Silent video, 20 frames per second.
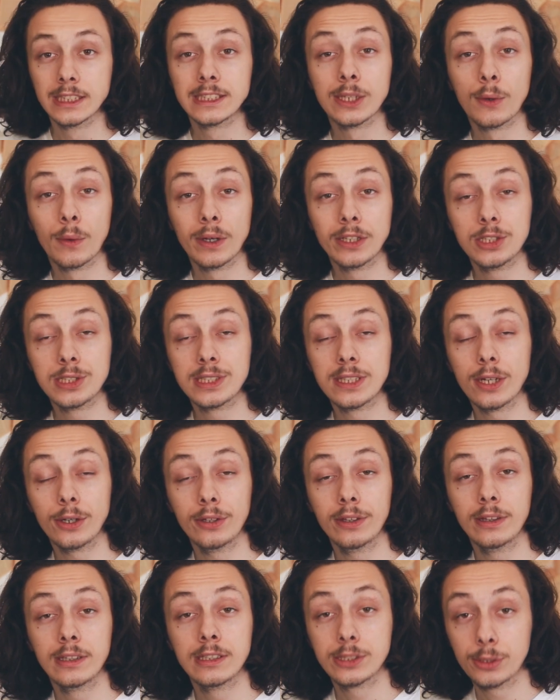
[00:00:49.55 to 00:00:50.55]
So I just
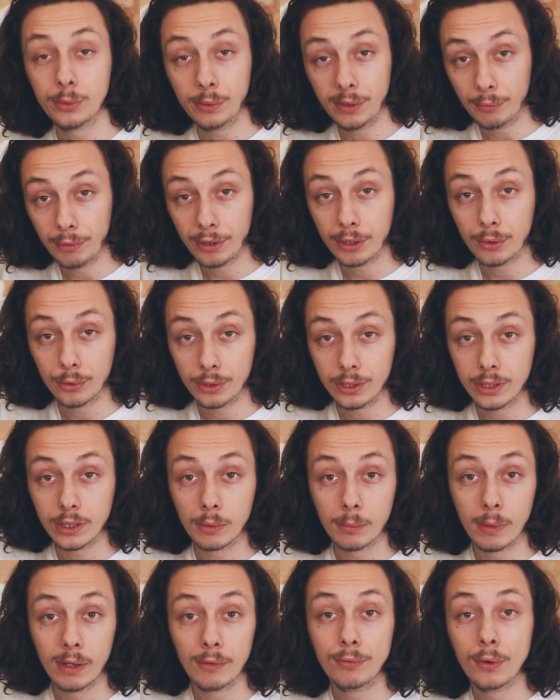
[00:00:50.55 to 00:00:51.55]
started the screen
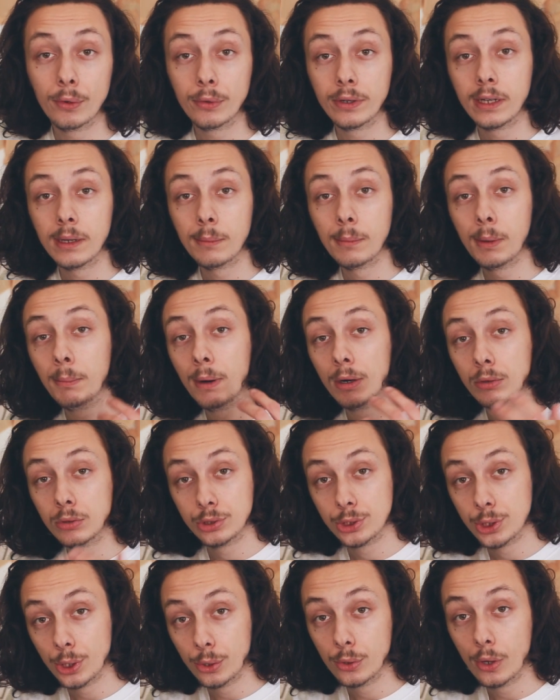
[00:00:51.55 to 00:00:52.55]
recording on my phone and I'm about
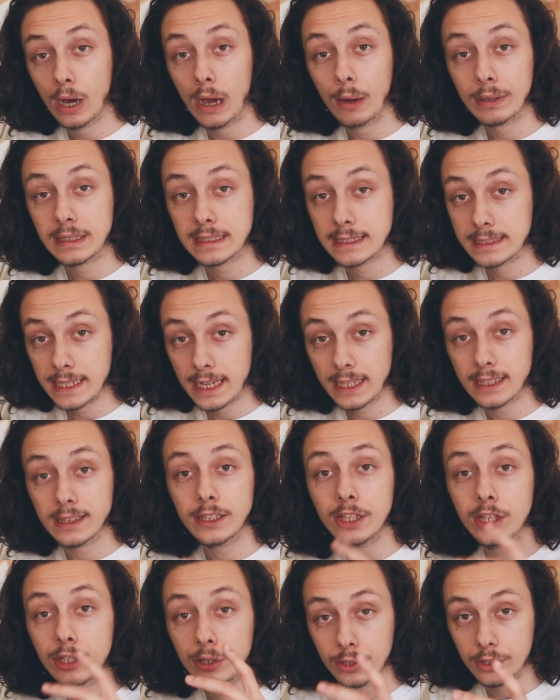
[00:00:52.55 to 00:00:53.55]
to show you how
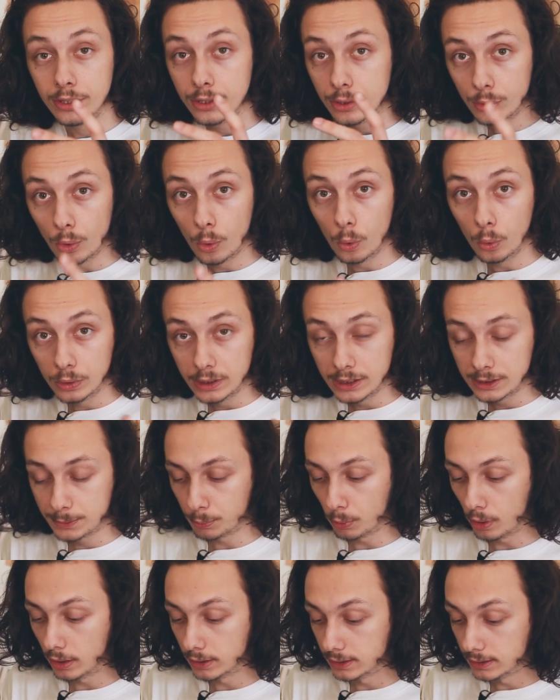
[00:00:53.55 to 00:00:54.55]
exactly you can do all this
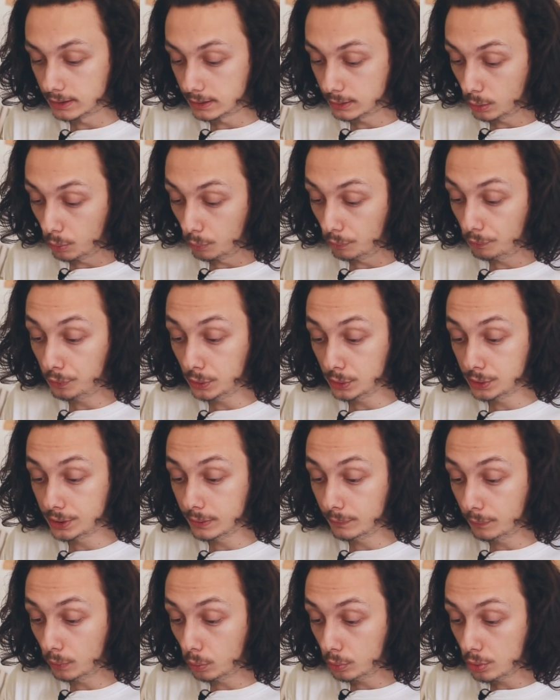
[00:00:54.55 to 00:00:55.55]
process. So
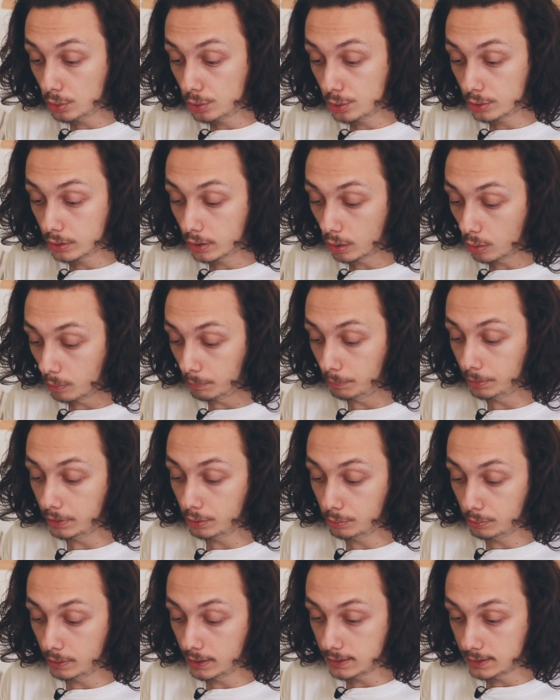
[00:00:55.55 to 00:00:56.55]
first of all, you should go on
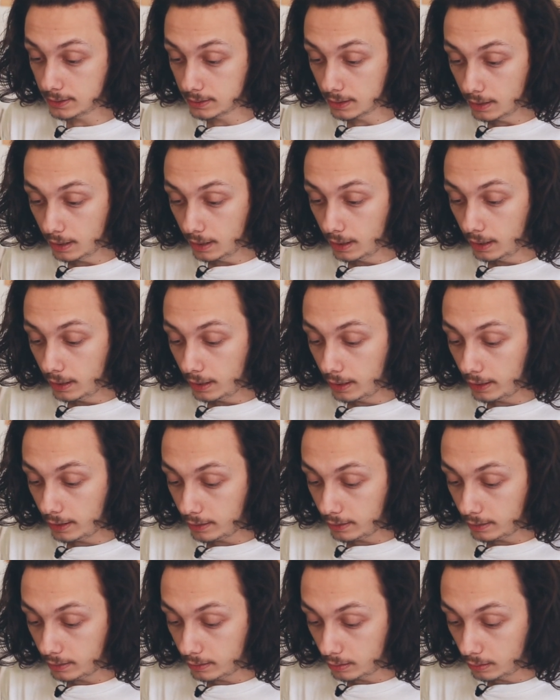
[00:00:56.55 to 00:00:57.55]
Pinterest,
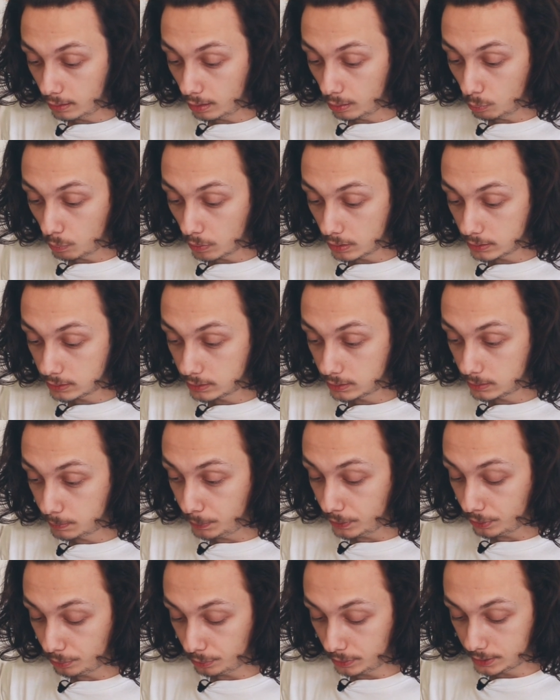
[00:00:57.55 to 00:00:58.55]
and once
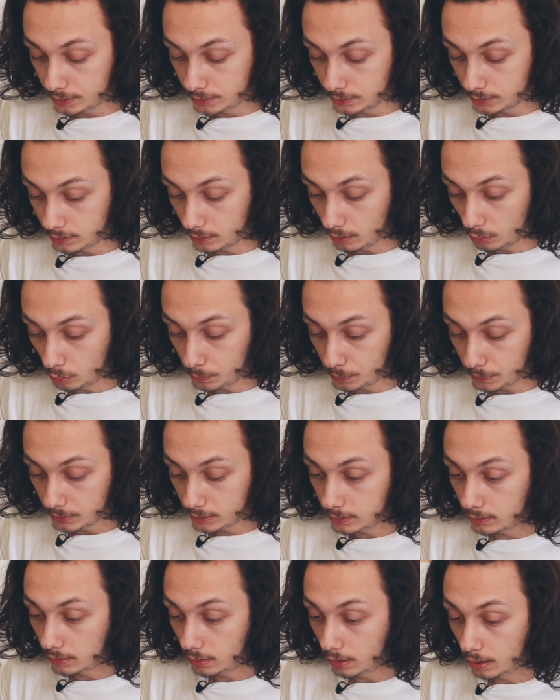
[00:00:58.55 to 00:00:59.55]
Pinterest is
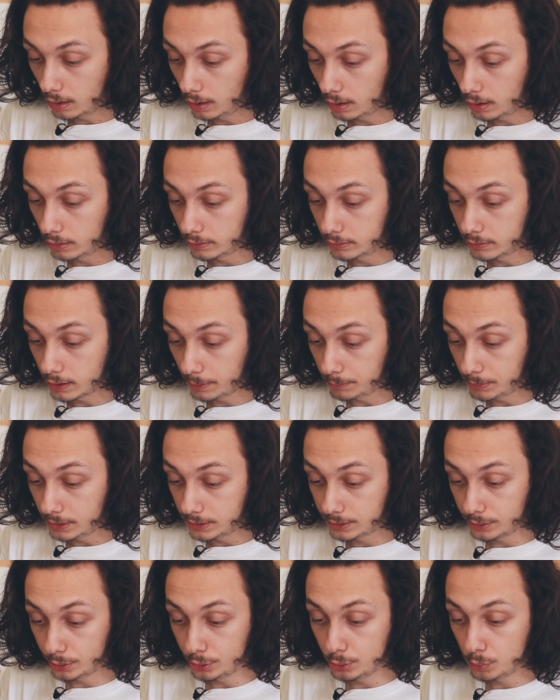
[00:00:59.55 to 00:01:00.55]
opened, type the
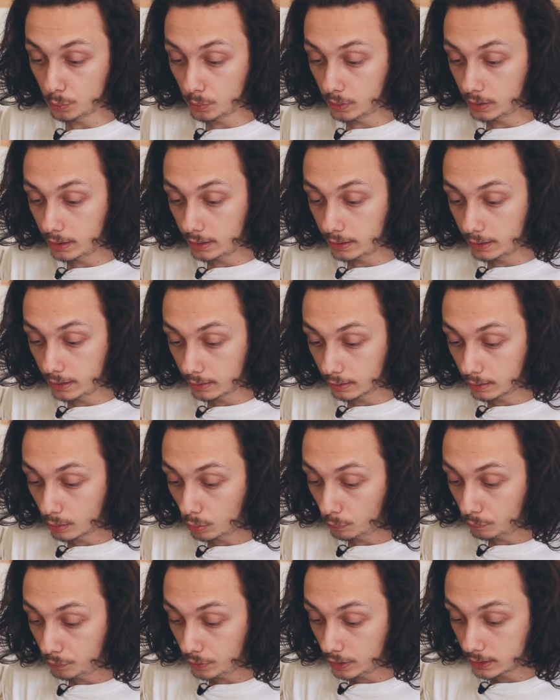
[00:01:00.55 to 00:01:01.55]
search one and then
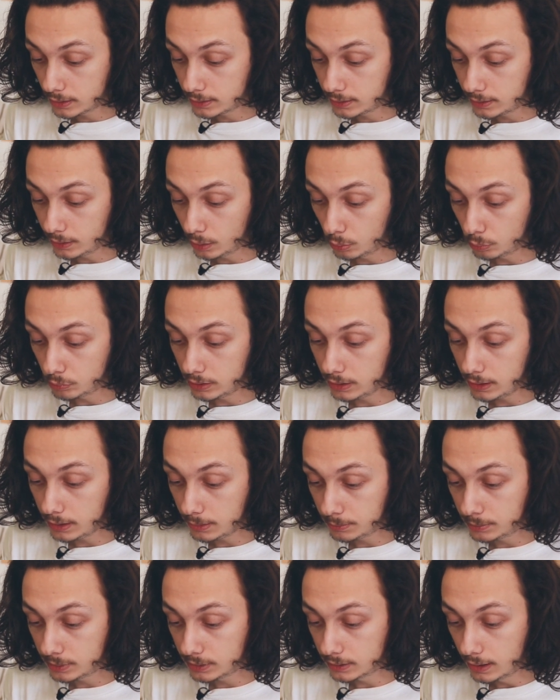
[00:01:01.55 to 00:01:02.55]
go VSCO
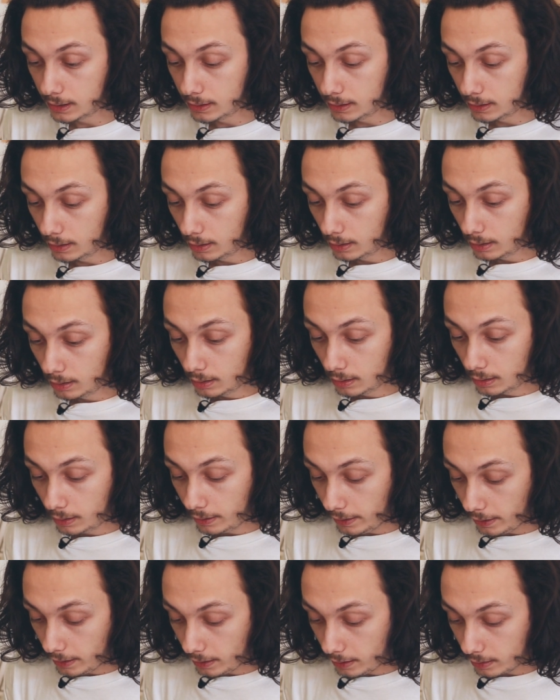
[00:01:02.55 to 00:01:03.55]
Themes.
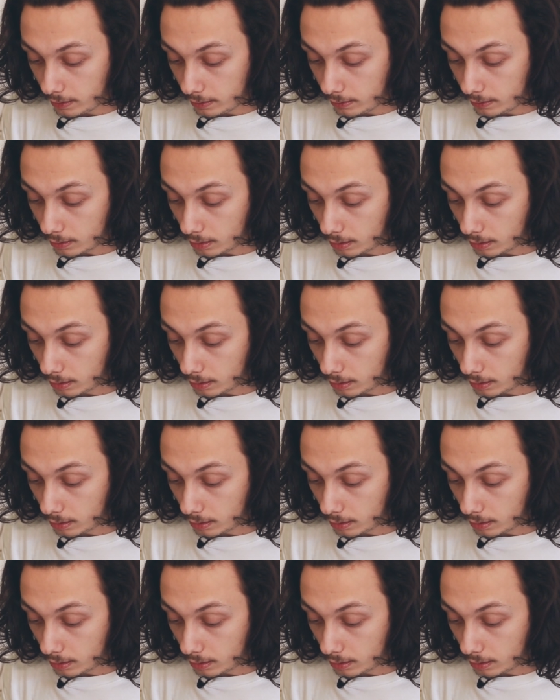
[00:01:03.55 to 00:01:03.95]
And